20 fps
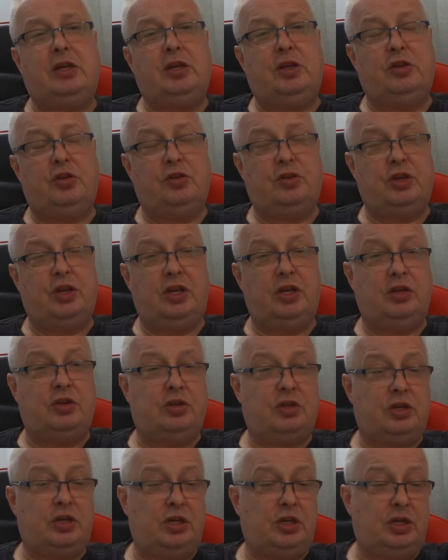years
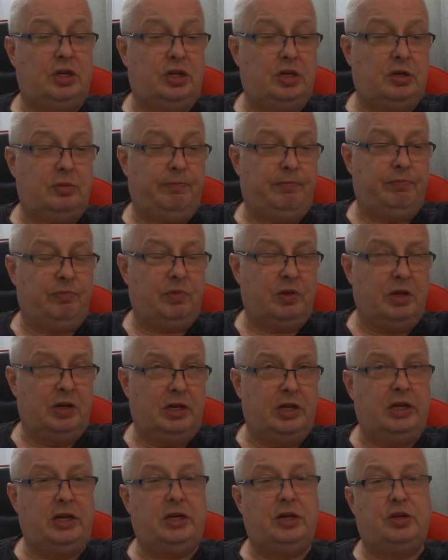is the
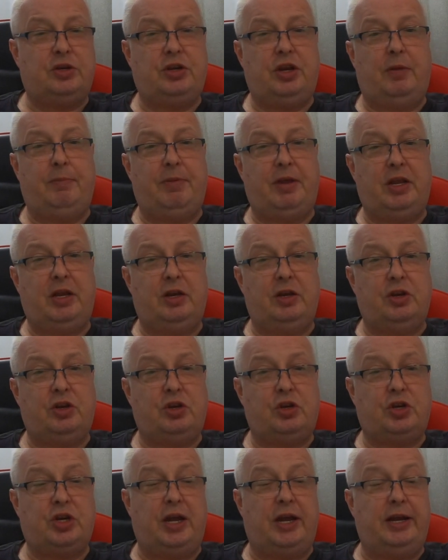leadership in
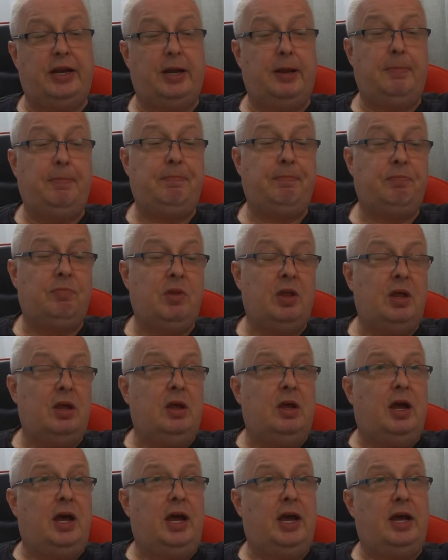China.
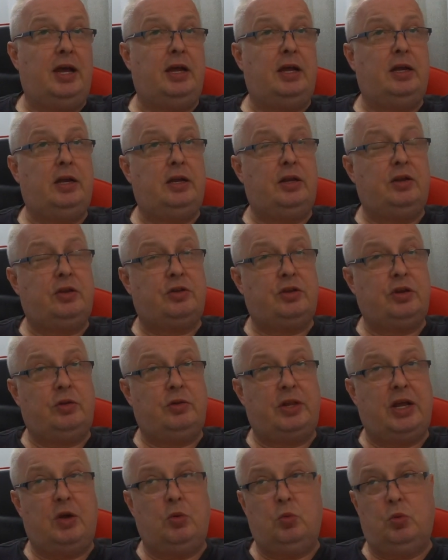And
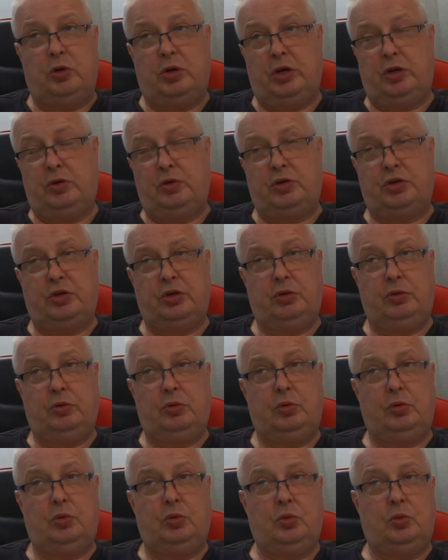so that will go
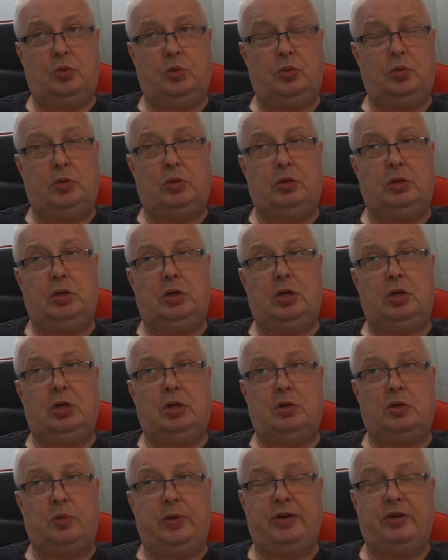to
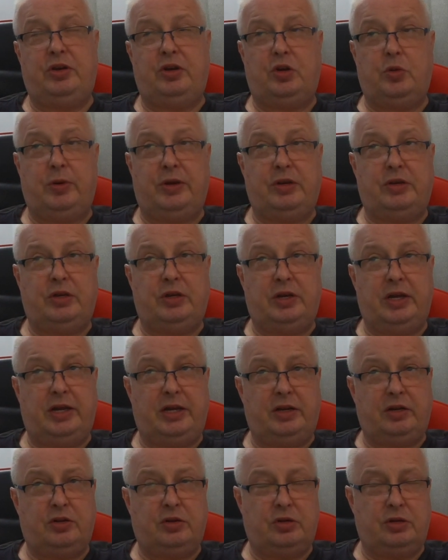
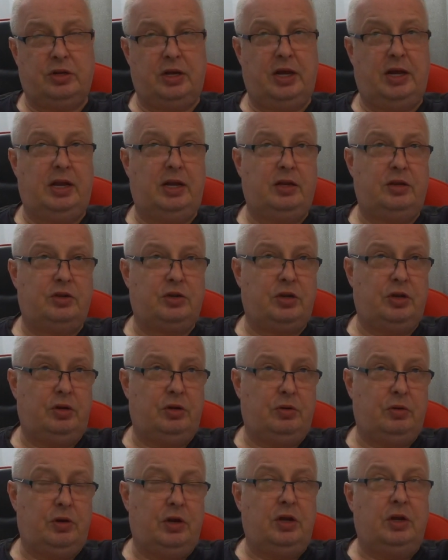2028. And
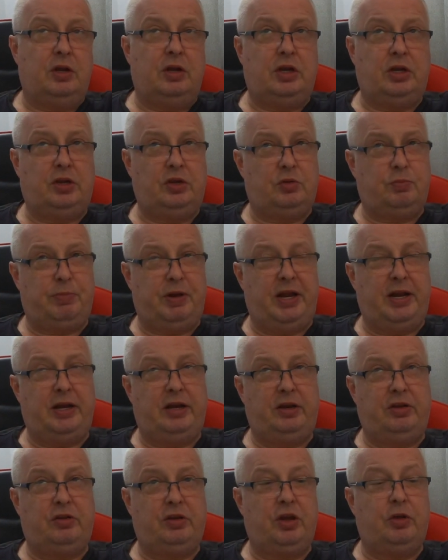so he's
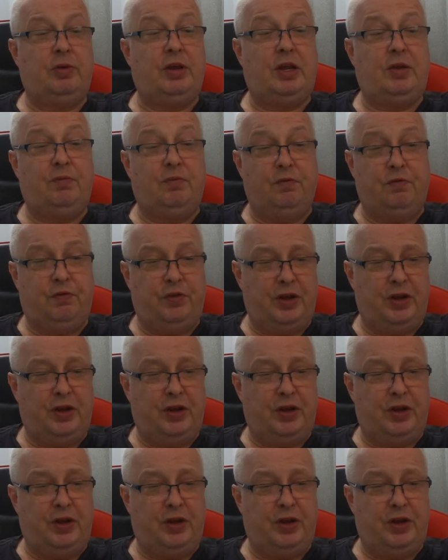planning to go even